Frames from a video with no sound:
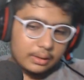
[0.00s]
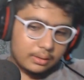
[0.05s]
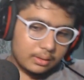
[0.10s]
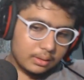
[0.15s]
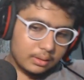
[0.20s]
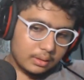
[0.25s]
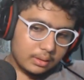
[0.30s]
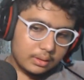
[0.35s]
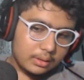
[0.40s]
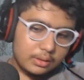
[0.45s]

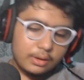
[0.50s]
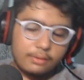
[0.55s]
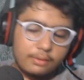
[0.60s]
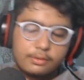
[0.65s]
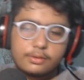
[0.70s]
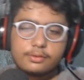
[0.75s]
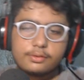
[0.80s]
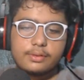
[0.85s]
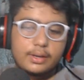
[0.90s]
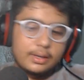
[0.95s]
you have
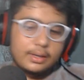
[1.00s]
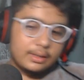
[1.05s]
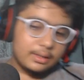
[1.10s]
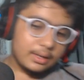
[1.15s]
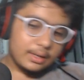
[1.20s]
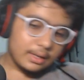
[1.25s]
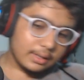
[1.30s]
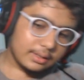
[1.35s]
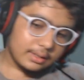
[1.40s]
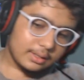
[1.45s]
to
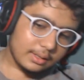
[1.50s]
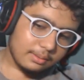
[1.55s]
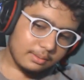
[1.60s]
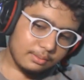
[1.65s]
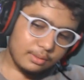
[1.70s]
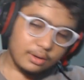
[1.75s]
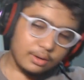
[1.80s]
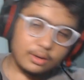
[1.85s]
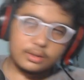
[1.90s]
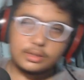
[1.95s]
find like
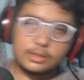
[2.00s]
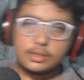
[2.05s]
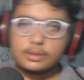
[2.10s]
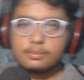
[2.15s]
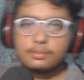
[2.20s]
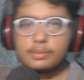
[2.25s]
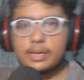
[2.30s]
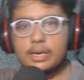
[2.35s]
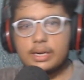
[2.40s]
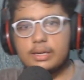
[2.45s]
some
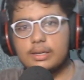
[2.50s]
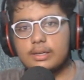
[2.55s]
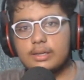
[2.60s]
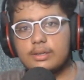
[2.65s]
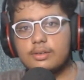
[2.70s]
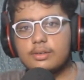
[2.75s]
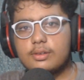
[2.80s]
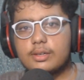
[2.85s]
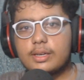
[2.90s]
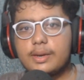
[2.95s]
logic behind
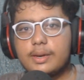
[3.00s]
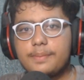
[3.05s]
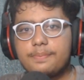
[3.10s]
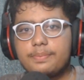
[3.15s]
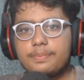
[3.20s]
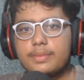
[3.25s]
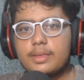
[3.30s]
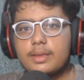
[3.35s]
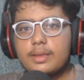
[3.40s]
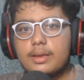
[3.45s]
that. Okay,
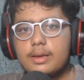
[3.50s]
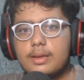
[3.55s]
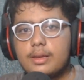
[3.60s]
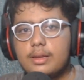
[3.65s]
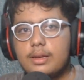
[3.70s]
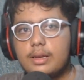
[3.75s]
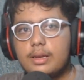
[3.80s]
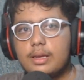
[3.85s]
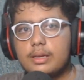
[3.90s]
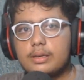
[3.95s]

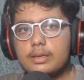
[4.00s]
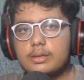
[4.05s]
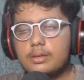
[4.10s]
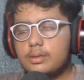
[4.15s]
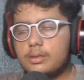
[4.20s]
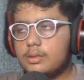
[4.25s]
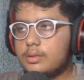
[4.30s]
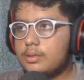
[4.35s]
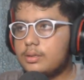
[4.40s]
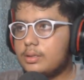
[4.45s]
like
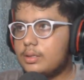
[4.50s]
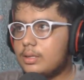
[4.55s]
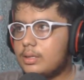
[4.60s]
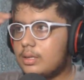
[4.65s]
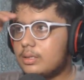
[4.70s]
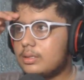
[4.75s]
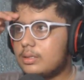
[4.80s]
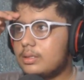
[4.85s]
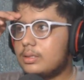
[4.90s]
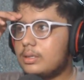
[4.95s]

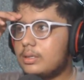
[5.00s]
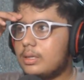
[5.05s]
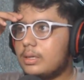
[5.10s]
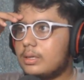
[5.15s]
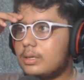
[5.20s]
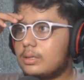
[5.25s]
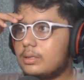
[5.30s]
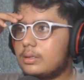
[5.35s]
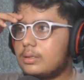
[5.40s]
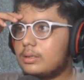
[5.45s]
let's
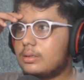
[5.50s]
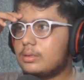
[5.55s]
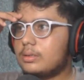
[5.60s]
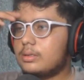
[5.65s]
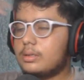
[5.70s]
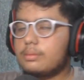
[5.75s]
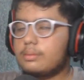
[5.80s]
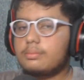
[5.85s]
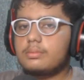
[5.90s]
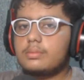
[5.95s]
take
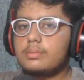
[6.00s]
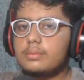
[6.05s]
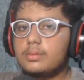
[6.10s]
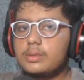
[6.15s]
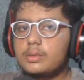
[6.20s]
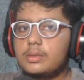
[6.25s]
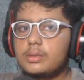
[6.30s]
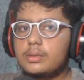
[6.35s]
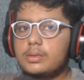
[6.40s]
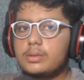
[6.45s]
some
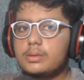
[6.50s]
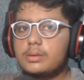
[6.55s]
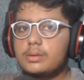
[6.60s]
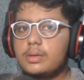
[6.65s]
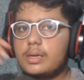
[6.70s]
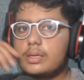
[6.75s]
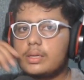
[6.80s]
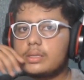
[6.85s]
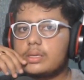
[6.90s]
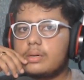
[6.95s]

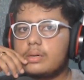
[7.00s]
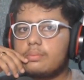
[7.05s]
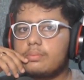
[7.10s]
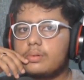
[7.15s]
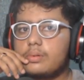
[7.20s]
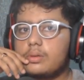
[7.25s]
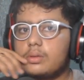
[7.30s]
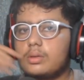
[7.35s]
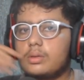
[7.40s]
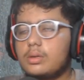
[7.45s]

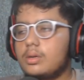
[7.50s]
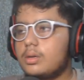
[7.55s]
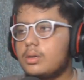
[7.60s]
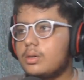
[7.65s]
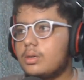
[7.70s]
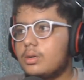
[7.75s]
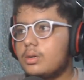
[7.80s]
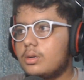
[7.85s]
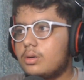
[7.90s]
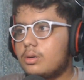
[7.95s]
example.
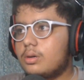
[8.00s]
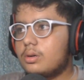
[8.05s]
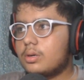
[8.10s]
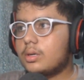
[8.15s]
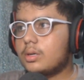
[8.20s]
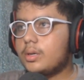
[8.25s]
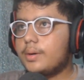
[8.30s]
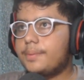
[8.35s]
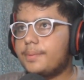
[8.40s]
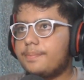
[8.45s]

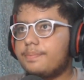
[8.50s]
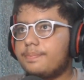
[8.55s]
Okay,